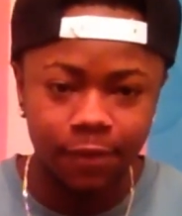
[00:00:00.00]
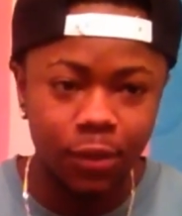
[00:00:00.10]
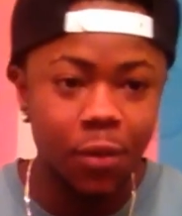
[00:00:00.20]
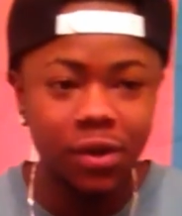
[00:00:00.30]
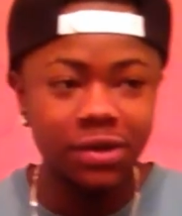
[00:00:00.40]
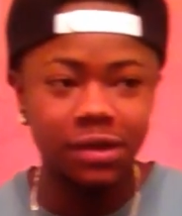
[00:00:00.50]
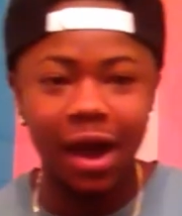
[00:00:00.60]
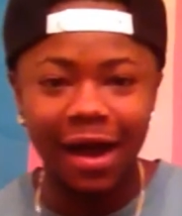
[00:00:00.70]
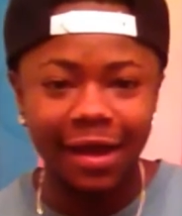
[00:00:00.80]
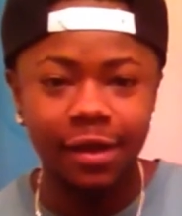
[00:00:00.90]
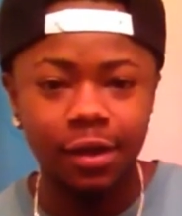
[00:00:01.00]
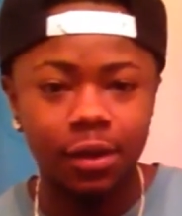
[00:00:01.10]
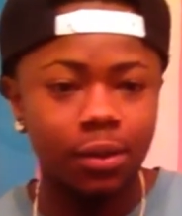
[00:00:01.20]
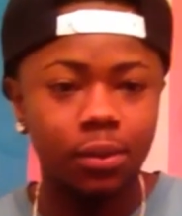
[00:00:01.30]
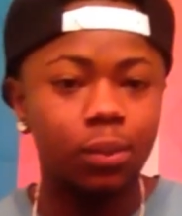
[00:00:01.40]
When we die,
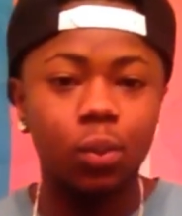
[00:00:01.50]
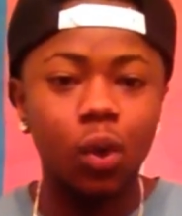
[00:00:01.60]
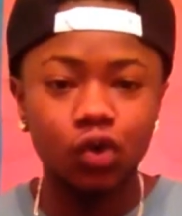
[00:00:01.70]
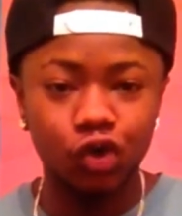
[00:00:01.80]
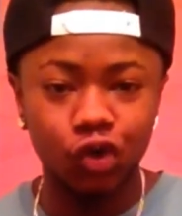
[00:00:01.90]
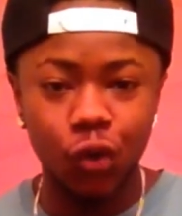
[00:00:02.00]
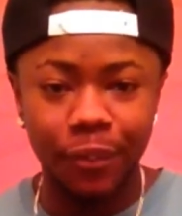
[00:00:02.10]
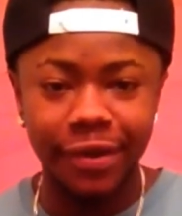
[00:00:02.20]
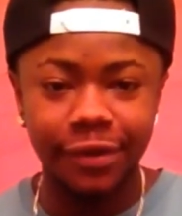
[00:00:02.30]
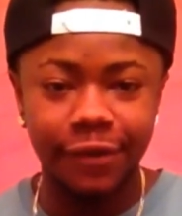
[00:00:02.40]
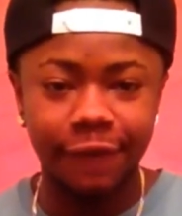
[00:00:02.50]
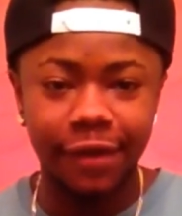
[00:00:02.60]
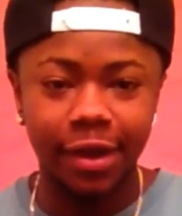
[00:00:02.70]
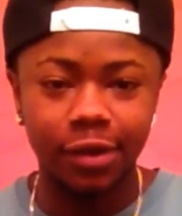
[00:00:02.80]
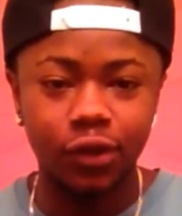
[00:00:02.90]
what does your opinion
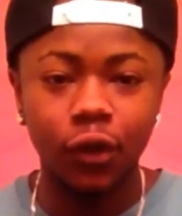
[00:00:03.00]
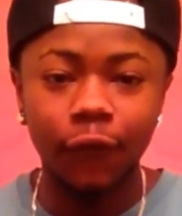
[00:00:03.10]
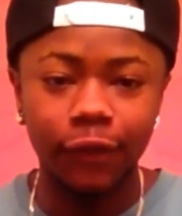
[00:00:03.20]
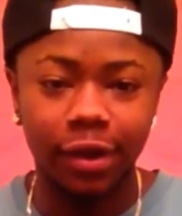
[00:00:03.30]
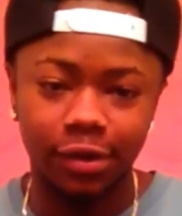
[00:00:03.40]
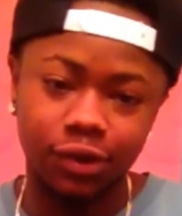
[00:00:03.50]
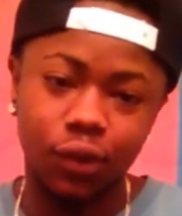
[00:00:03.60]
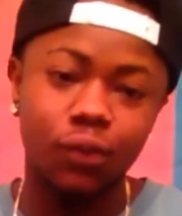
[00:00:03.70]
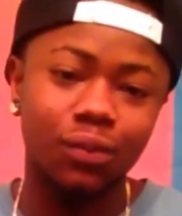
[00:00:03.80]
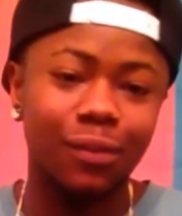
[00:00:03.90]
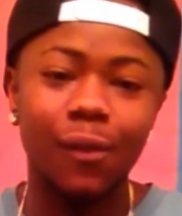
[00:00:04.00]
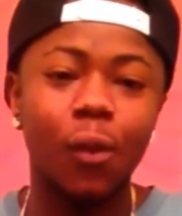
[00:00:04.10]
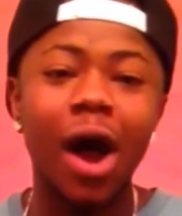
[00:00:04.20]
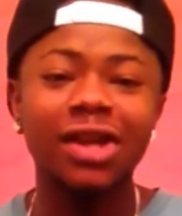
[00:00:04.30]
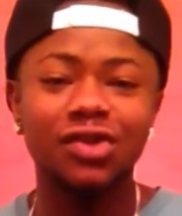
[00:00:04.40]
affect? Nothing. So
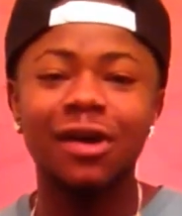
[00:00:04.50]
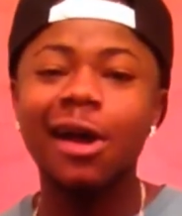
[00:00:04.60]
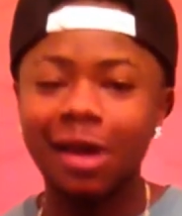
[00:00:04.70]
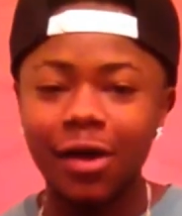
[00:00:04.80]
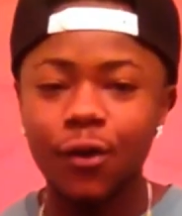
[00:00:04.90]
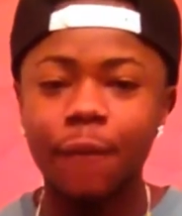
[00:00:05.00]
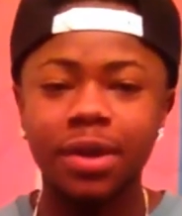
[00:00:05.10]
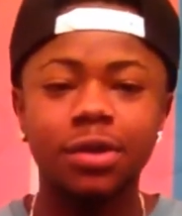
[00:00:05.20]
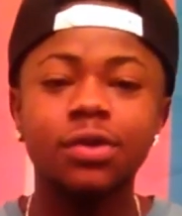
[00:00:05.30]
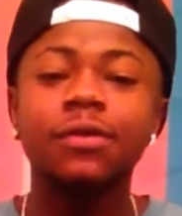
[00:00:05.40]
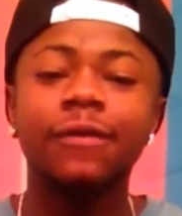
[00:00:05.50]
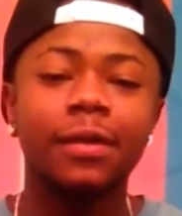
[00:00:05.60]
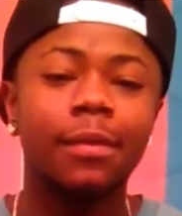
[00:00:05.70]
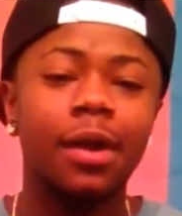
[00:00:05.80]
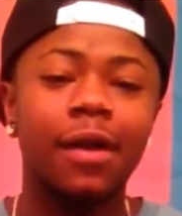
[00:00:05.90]
why should I allow your opinion to
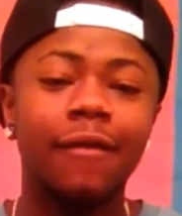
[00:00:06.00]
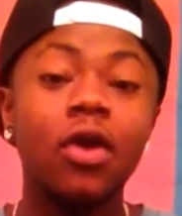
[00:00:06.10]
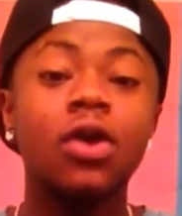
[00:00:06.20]
affect my life?